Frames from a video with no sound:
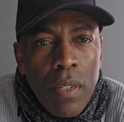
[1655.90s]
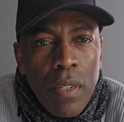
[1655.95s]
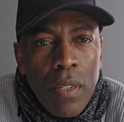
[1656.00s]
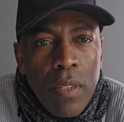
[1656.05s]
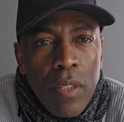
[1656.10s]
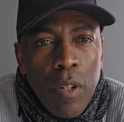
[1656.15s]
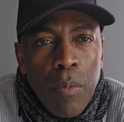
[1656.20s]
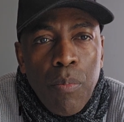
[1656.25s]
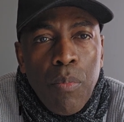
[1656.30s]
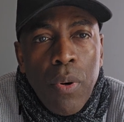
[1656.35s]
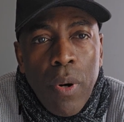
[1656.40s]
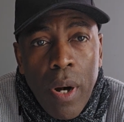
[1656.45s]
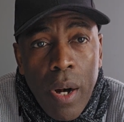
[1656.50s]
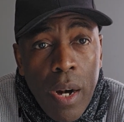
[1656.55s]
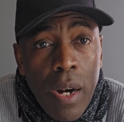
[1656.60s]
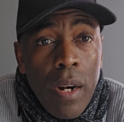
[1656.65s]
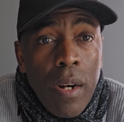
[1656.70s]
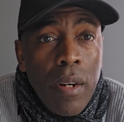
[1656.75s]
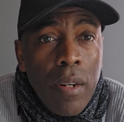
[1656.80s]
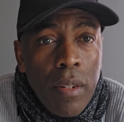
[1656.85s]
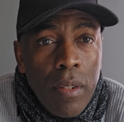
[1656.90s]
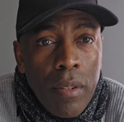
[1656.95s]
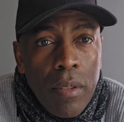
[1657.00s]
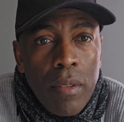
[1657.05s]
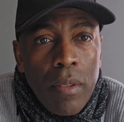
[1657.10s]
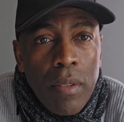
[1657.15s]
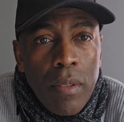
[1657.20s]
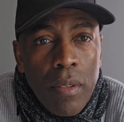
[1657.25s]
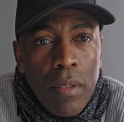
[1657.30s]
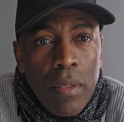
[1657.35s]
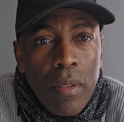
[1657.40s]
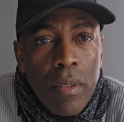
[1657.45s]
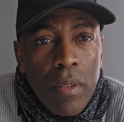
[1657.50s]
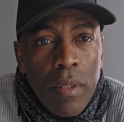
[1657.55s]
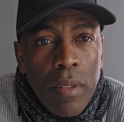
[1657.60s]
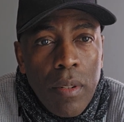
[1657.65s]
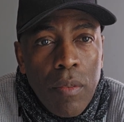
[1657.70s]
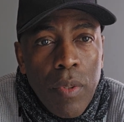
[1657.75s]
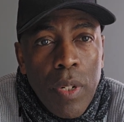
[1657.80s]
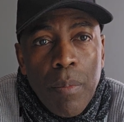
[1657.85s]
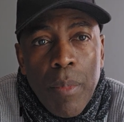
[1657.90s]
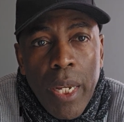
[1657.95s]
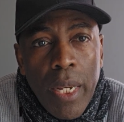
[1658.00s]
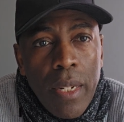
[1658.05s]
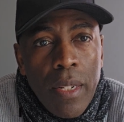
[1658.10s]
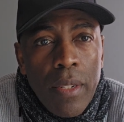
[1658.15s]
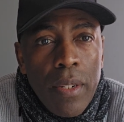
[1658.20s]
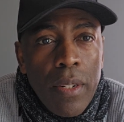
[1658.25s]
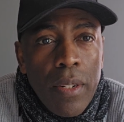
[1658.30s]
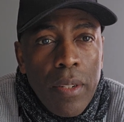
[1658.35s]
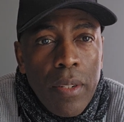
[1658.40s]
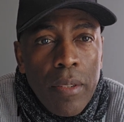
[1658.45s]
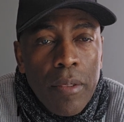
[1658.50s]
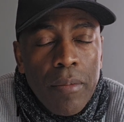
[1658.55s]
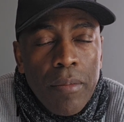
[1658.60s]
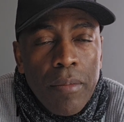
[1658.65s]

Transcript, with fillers: your prayer will be hindered.